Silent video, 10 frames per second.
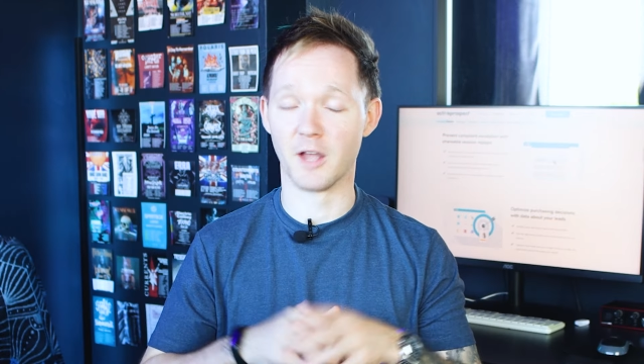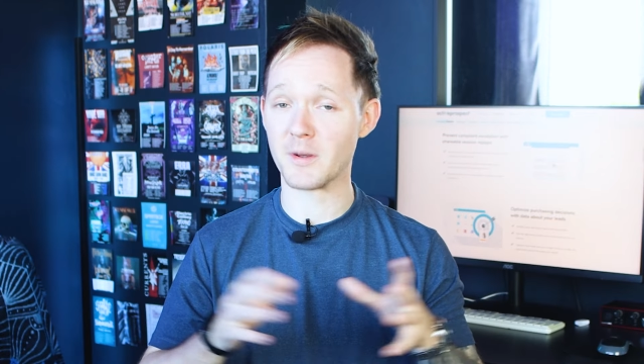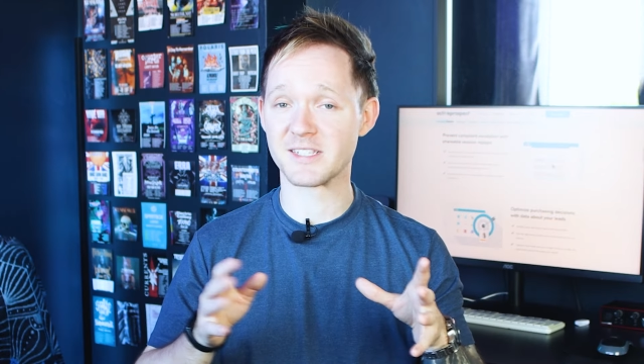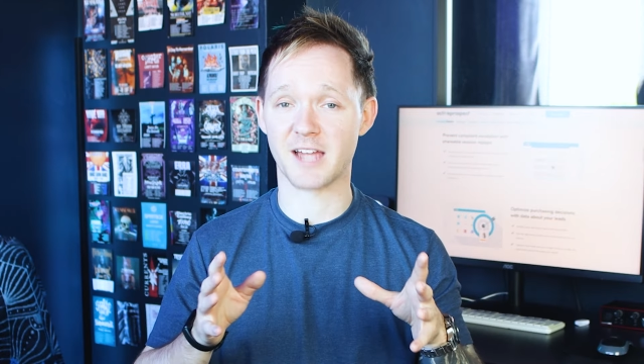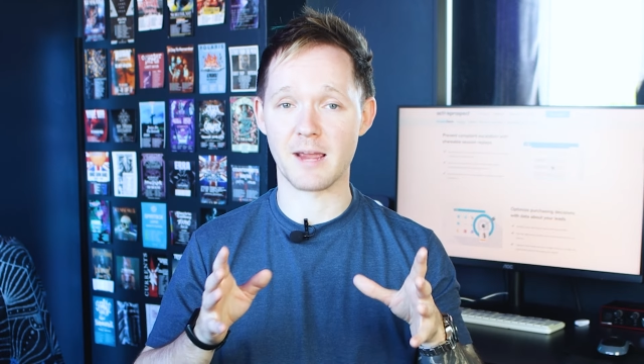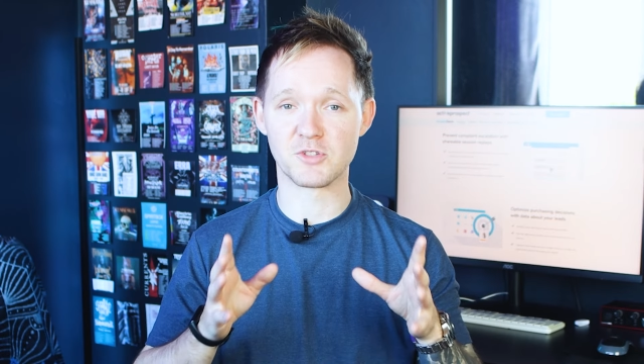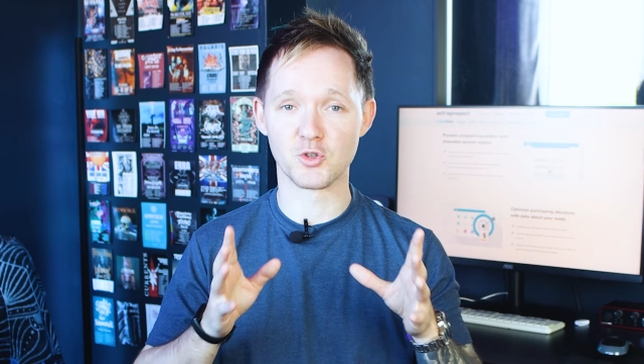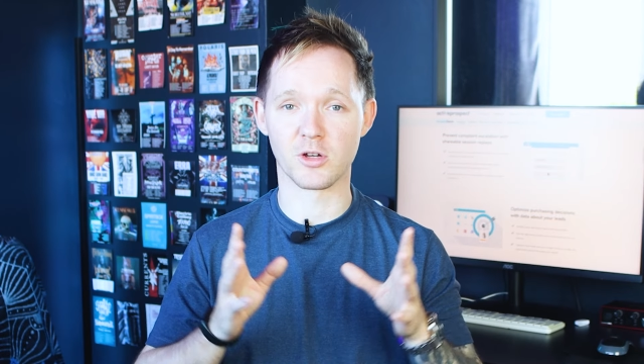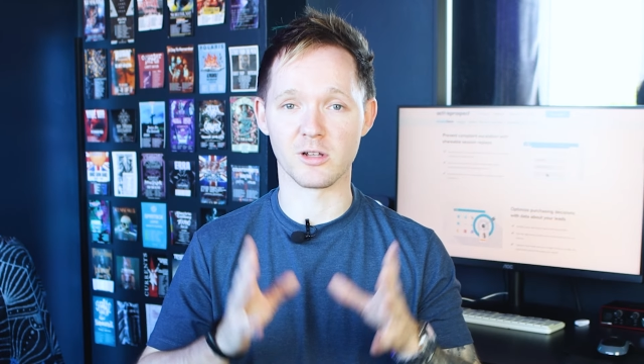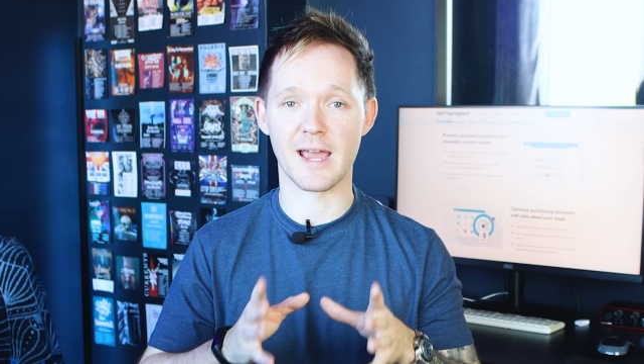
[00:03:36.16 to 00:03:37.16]
Now it's time
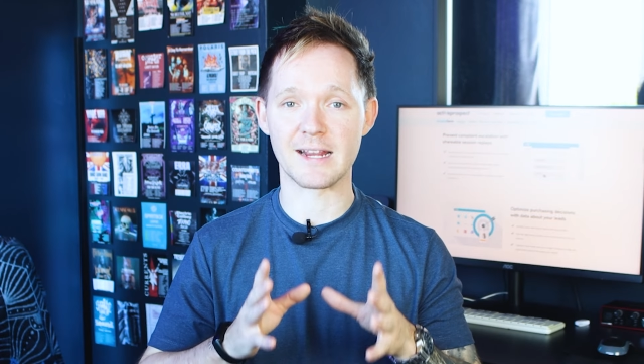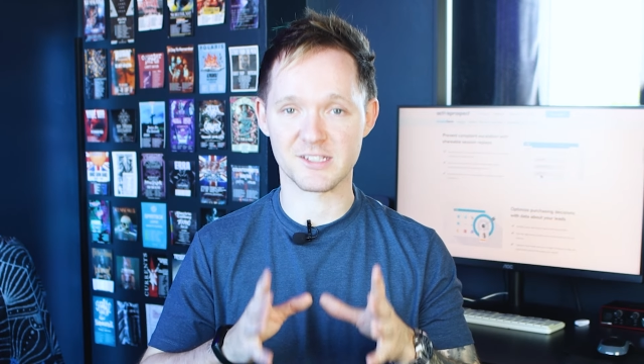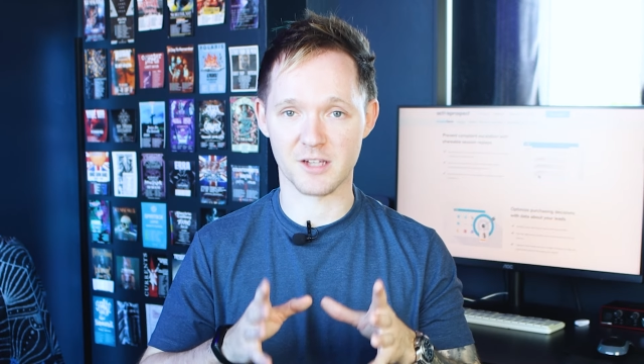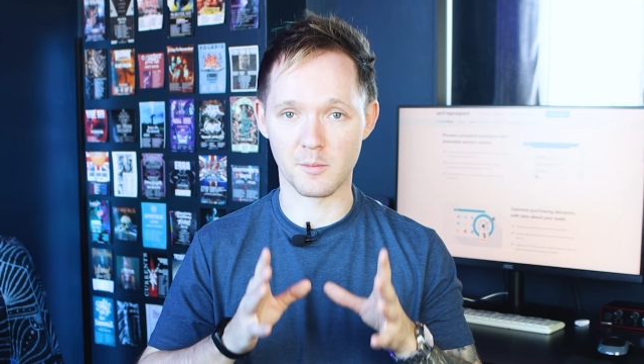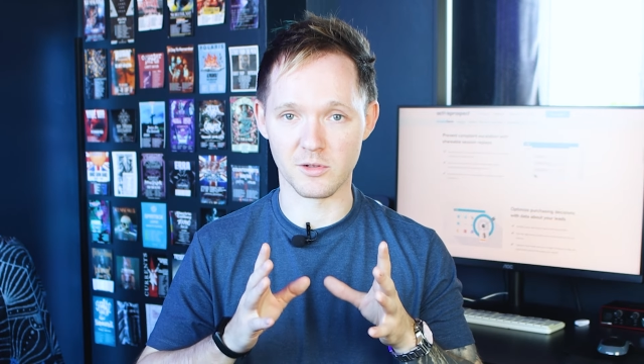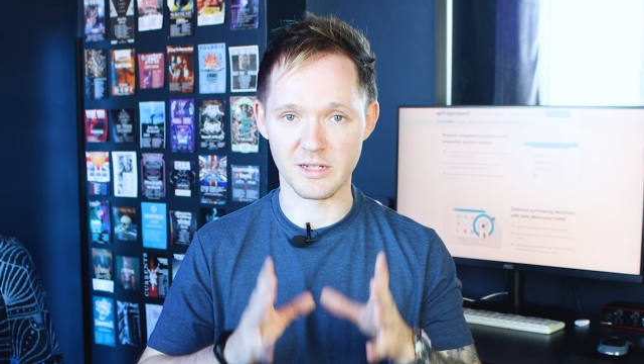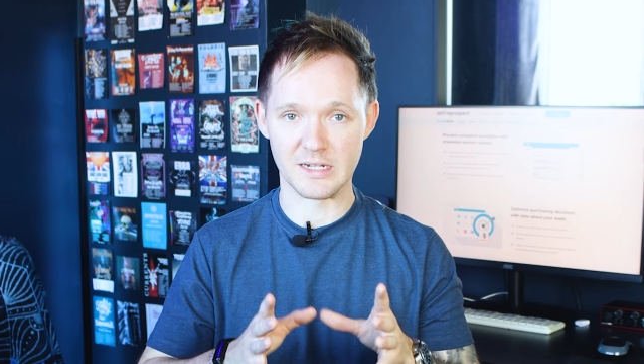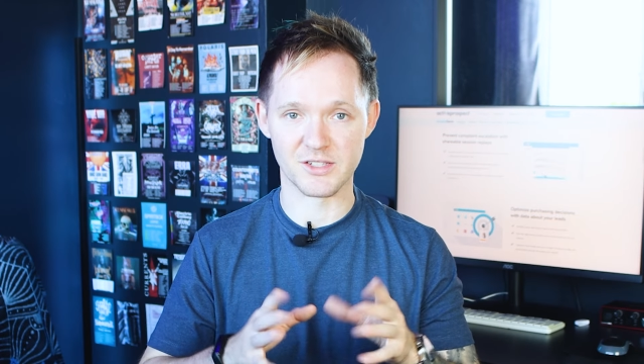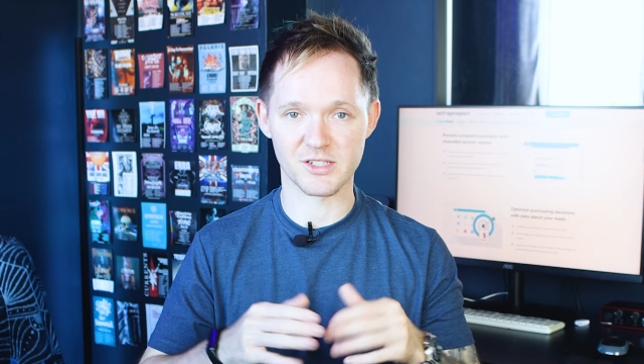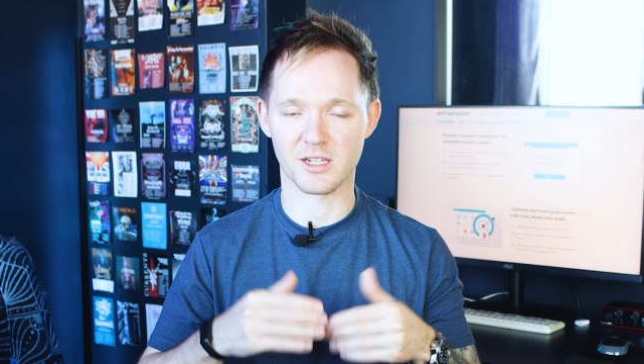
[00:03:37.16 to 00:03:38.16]
to collect some
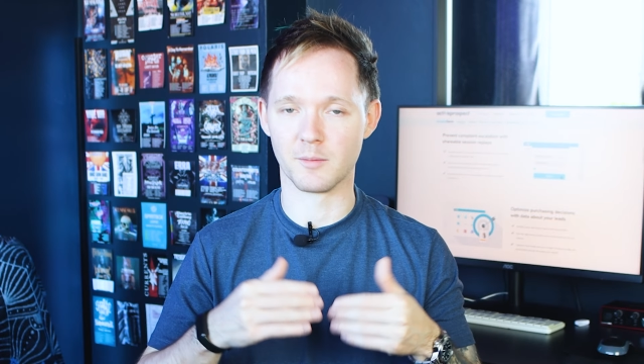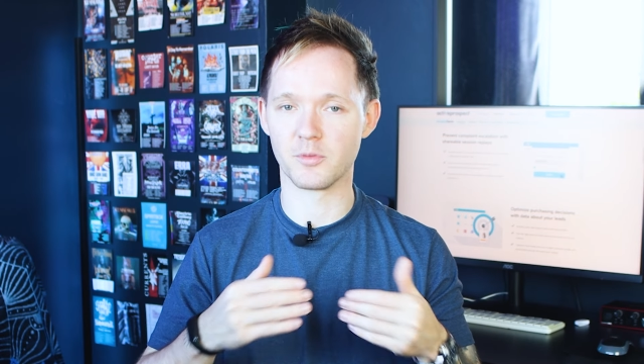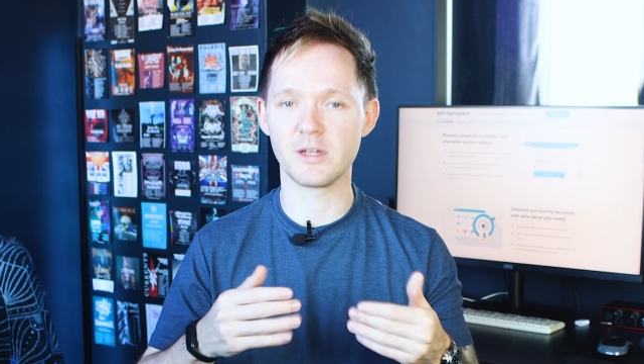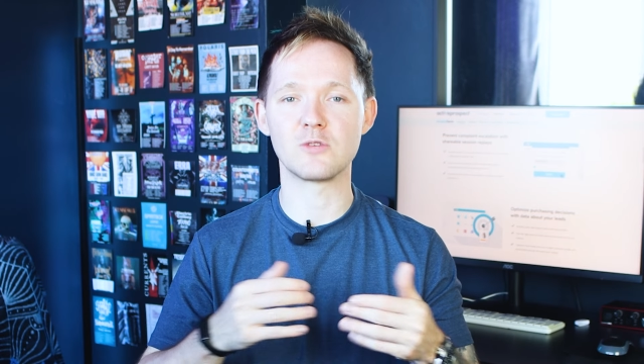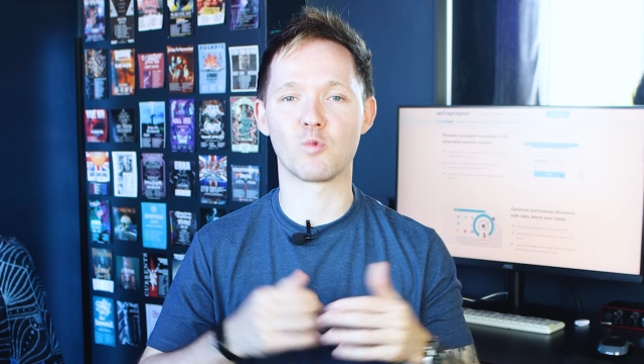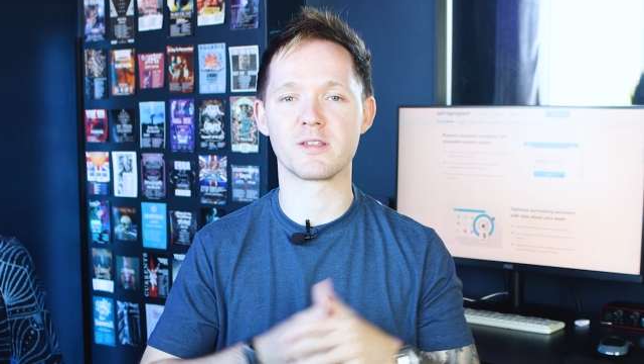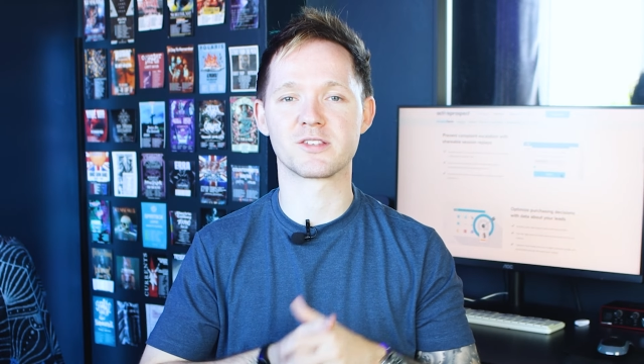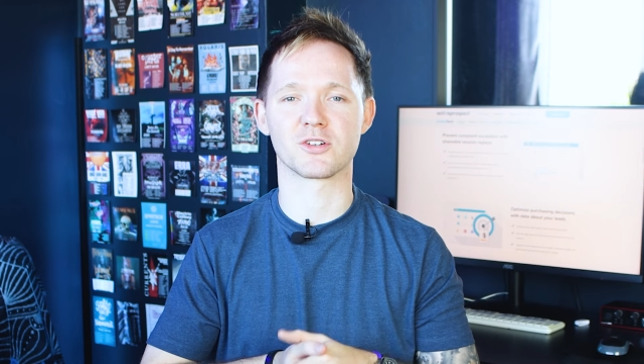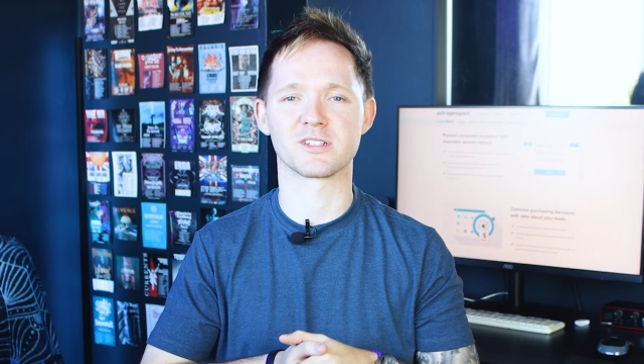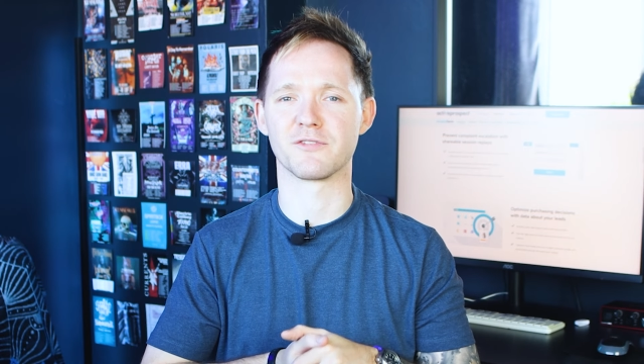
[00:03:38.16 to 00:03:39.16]
leads, complete with
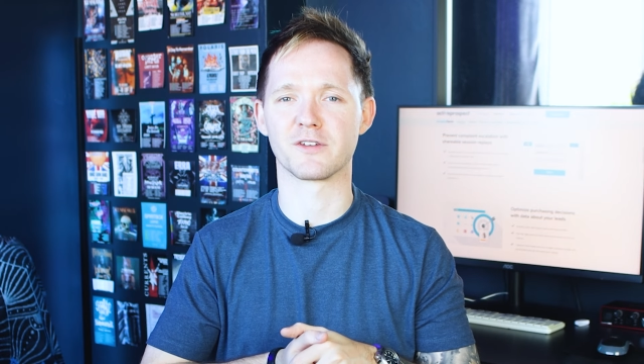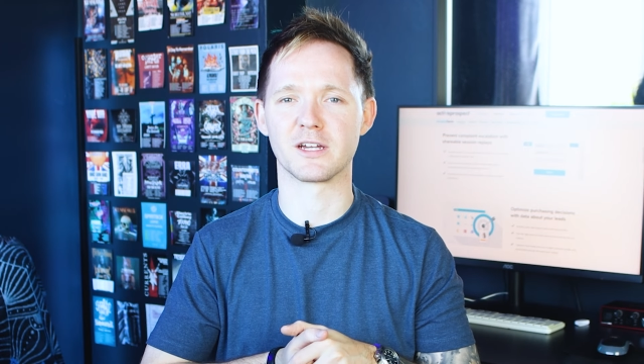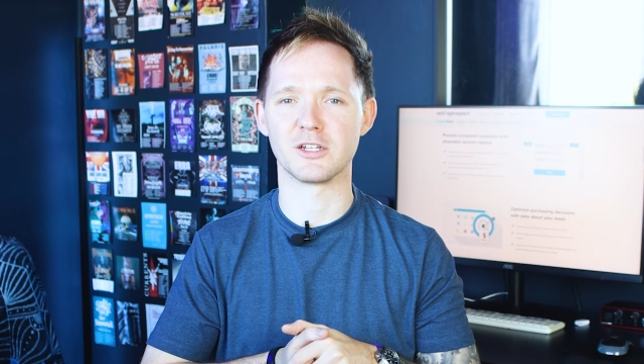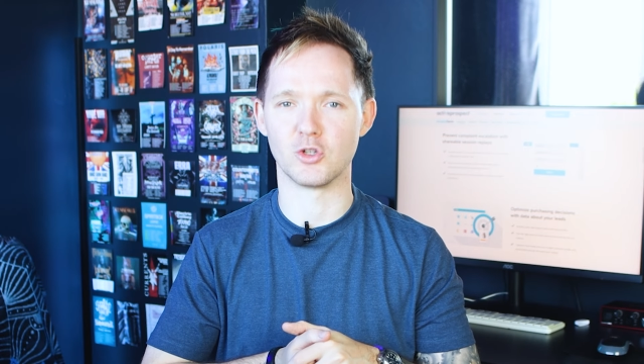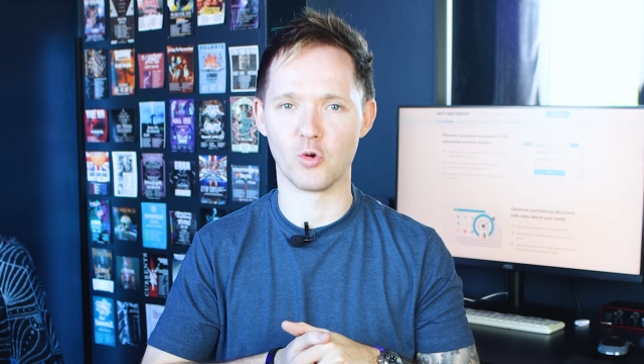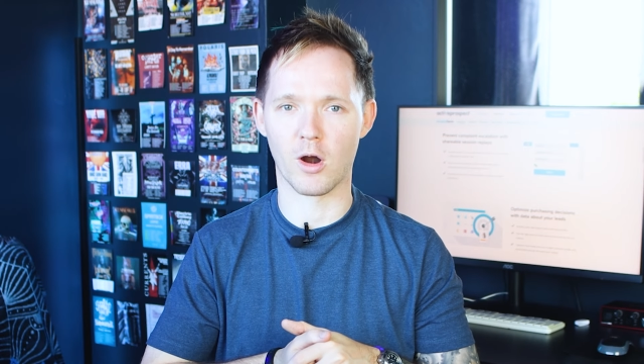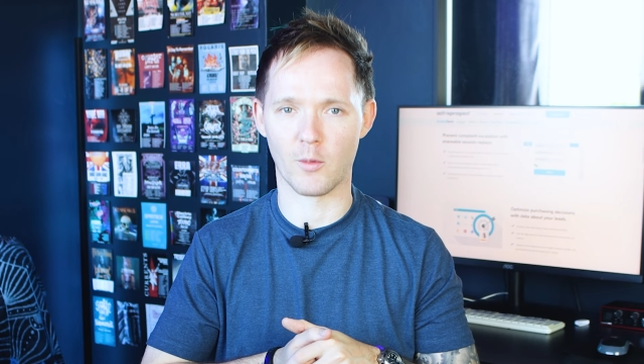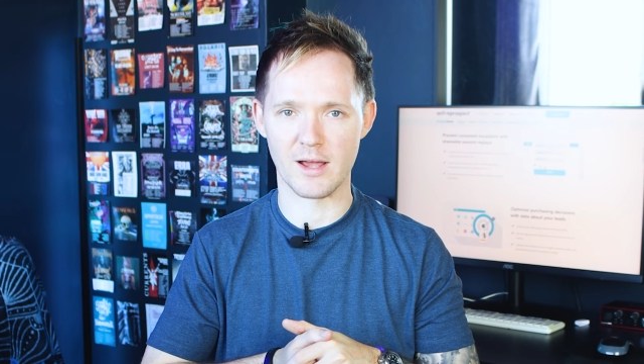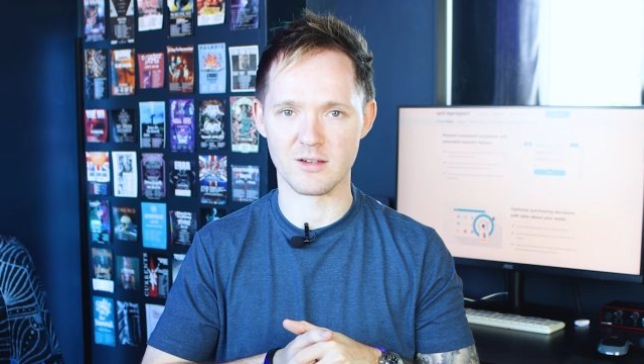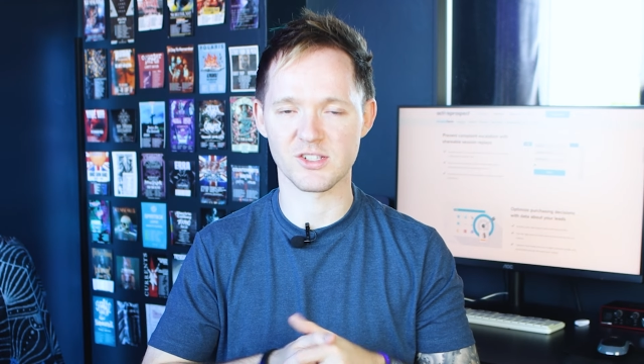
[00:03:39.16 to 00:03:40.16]
certificate
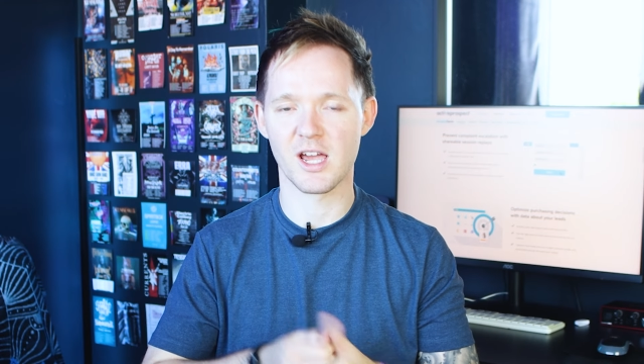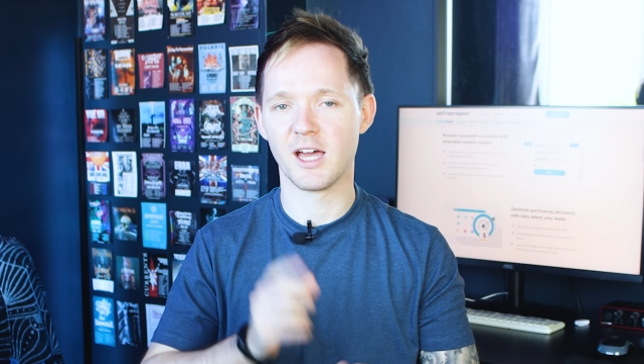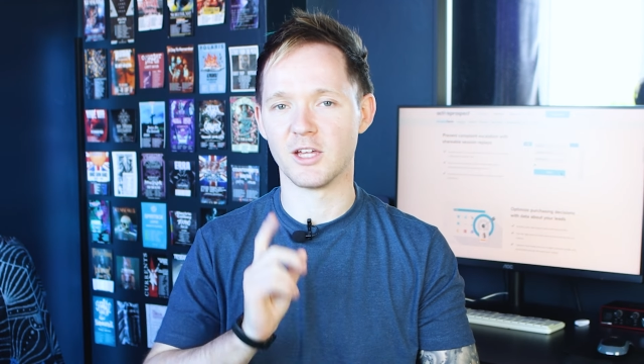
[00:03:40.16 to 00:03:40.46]
URLs.